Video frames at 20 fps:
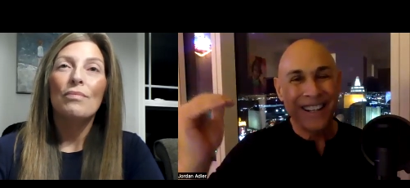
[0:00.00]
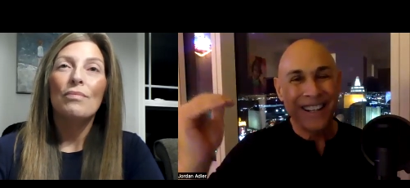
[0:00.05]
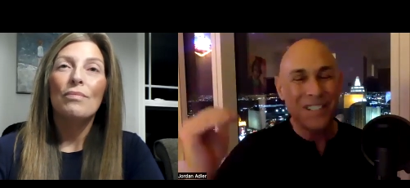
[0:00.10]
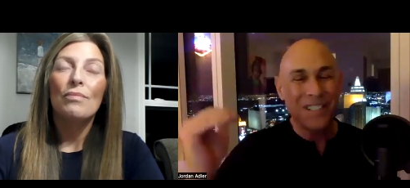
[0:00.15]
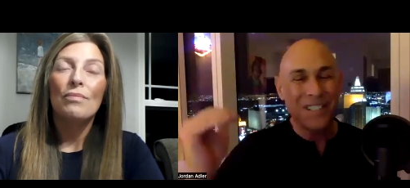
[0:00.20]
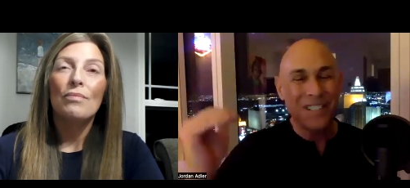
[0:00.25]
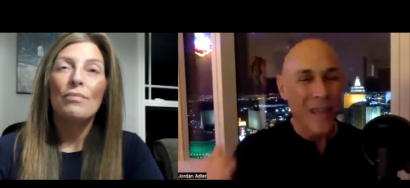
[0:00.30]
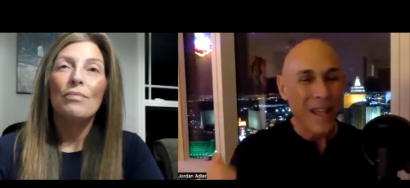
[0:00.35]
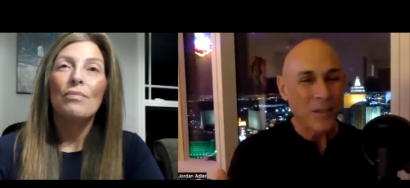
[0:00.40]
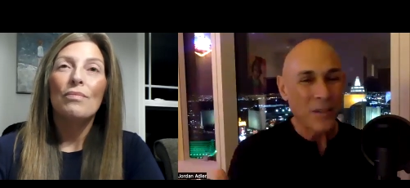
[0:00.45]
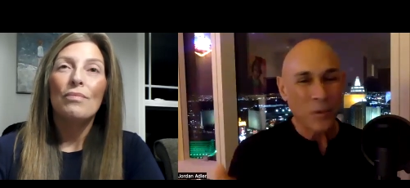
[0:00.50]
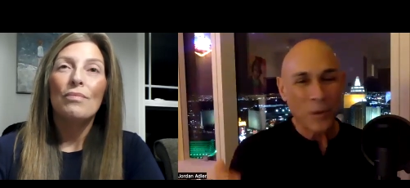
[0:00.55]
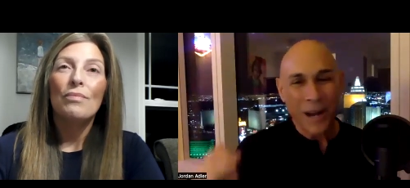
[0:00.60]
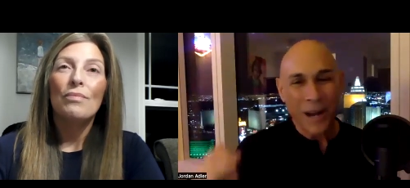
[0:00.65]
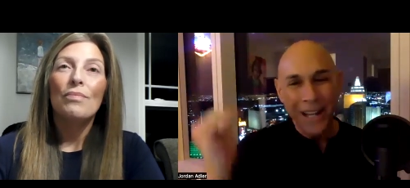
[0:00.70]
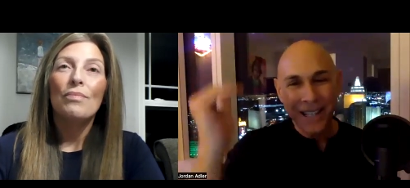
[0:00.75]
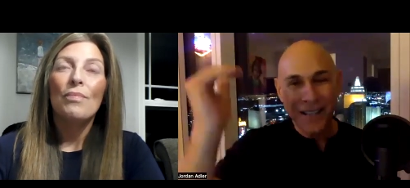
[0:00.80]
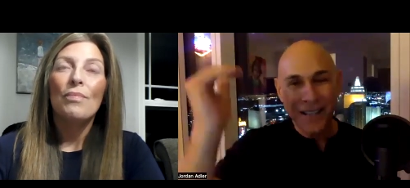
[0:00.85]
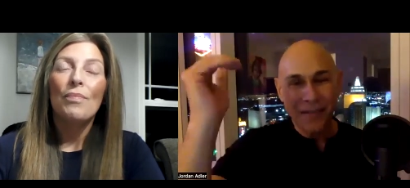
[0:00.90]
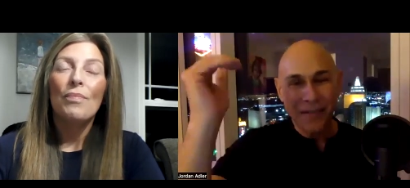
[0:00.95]
Speaker 1: So that's what
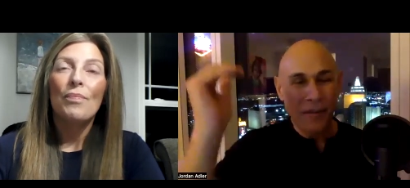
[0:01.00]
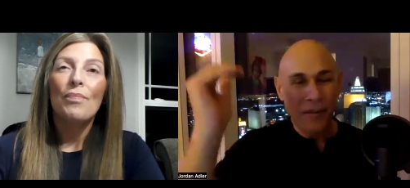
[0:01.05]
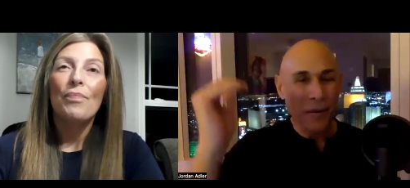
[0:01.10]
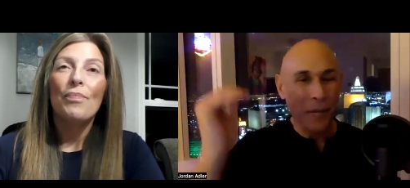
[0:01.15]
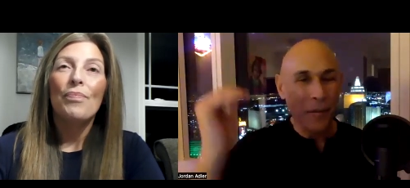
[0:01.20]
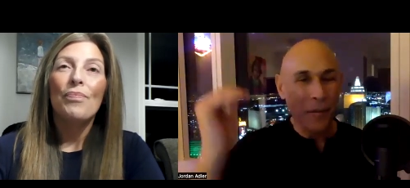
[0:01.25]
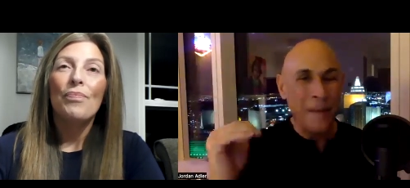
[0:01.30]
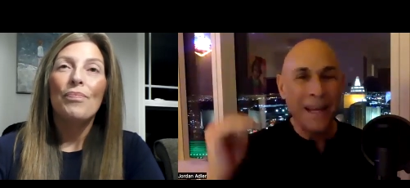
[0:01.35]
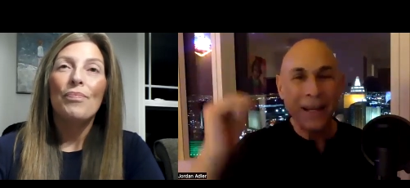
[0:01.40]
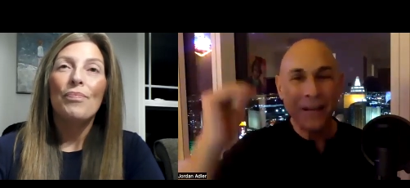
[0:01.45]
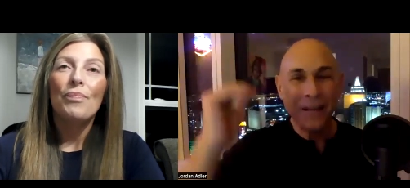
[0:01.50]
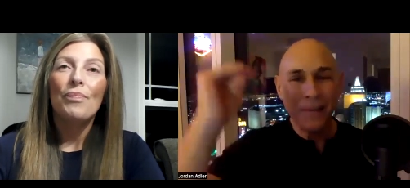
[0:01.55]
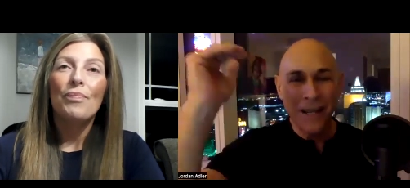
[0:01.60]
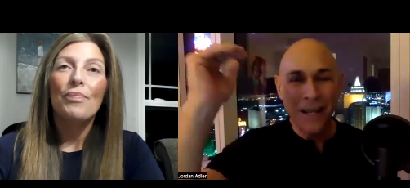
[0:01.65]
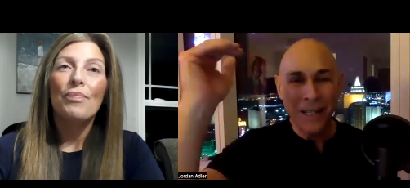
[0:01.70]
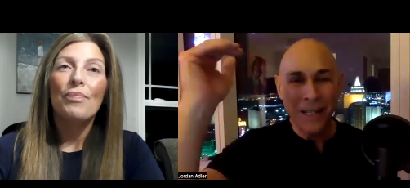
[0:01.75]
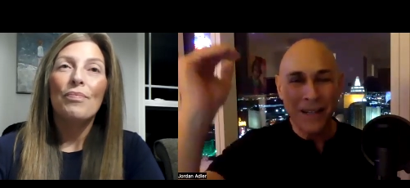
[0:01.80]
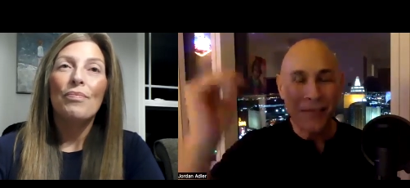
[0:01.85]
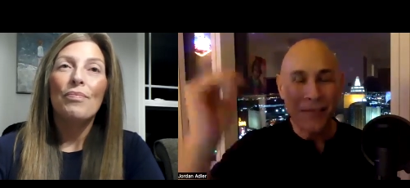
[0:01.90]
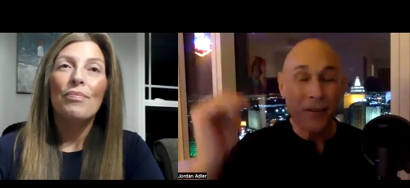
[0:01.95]
I did for many,
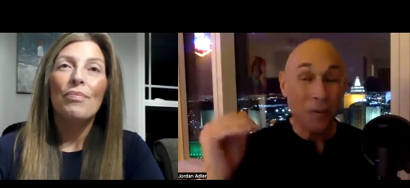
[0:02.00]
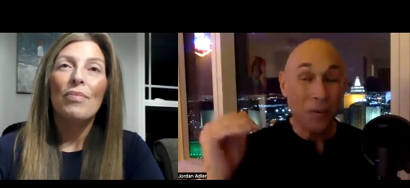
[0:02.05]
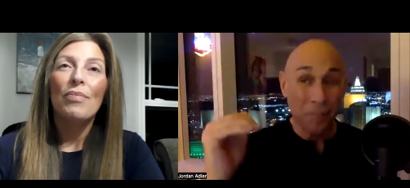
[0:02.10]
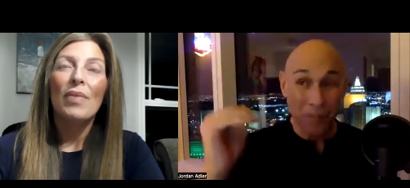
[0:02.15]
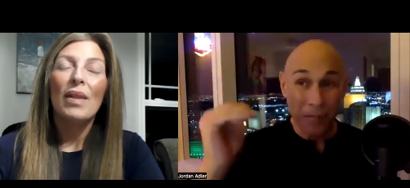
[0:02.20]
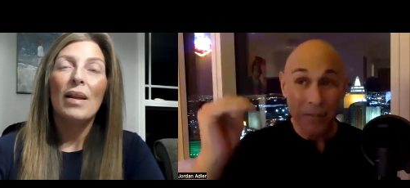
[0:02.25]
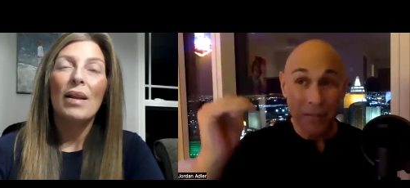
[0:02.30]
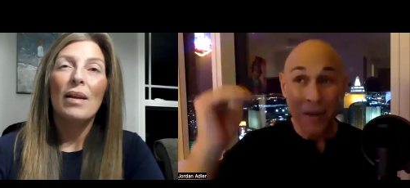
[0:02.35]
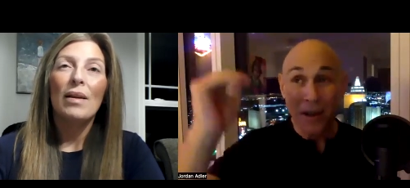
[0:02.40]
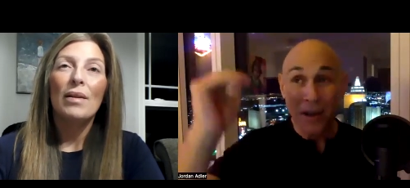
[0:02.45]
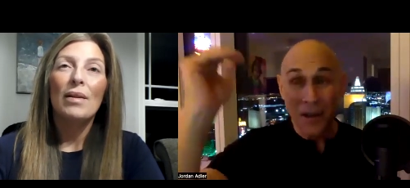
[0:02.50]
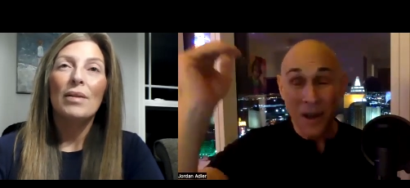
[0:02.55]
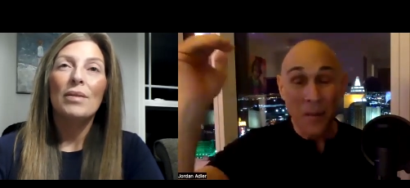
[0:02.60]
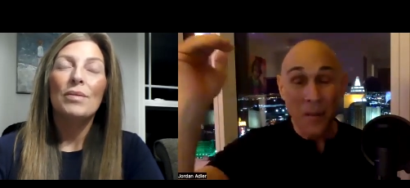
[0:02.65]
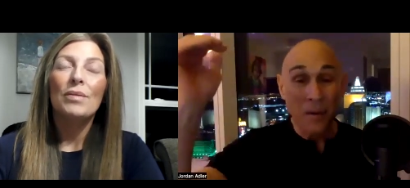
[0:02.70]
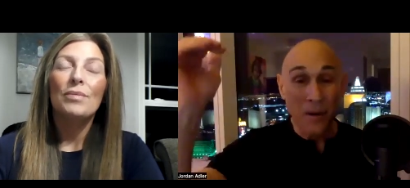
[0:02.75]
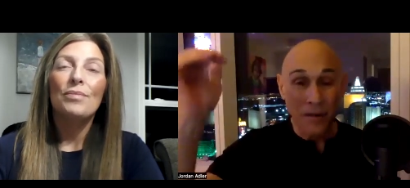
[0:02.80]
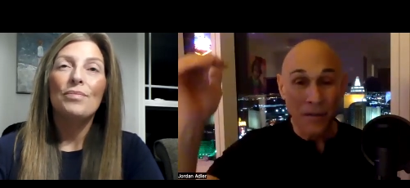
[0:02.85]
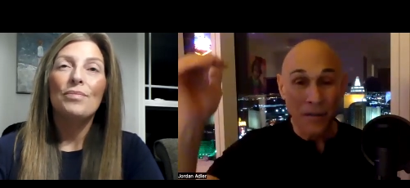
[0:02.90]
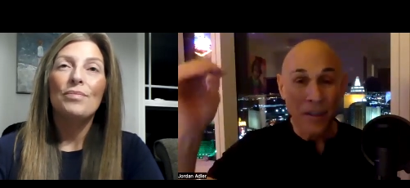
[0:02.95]
many, for a
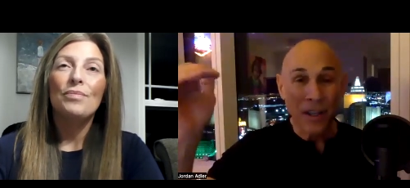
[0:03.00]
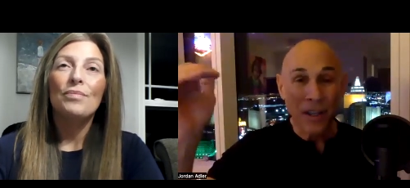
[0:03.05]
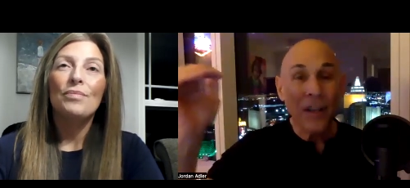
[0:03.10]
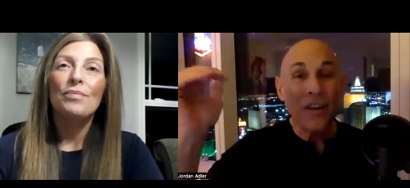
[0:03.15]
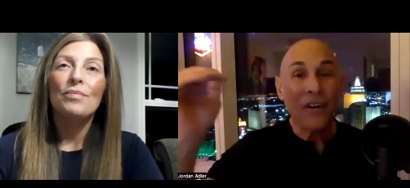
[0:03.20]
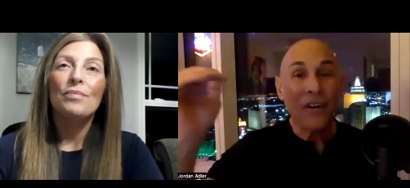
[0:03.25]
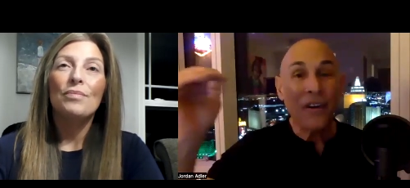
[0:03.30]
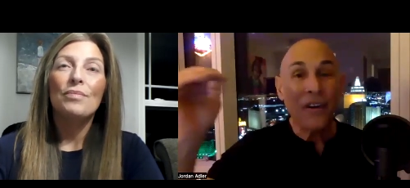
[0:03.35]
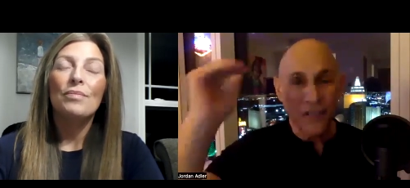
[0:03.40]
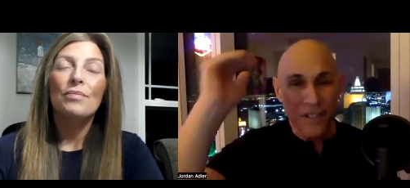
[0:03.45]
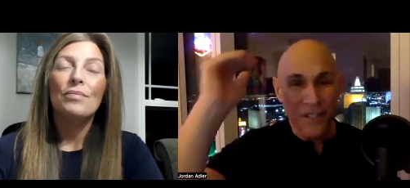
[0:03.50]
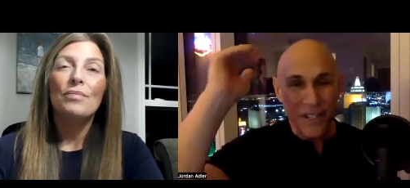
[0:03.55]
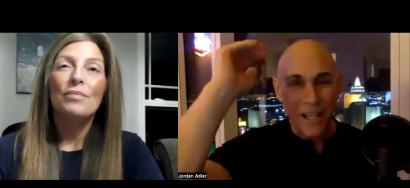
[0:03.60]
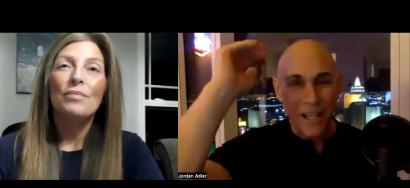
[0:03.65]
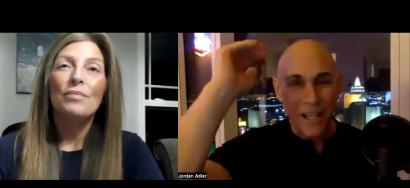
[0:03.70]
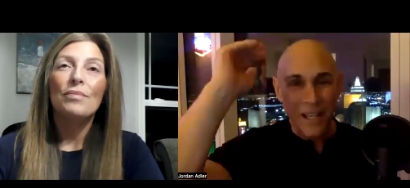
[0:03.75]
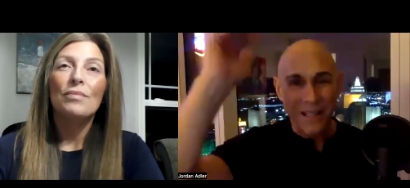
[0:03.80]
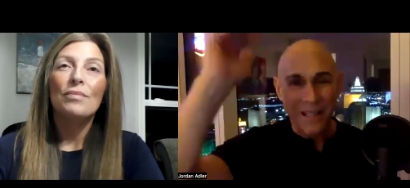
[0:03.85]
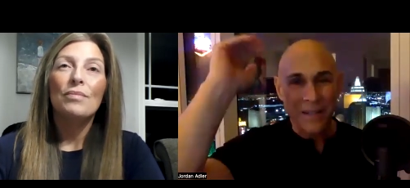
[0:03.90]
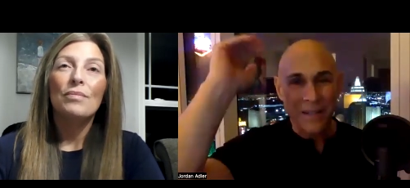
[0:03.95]
number of years
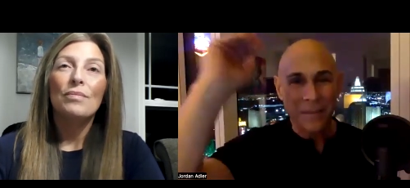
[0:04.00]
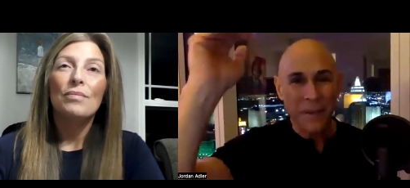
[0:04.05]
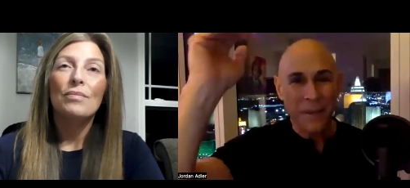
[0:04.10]
to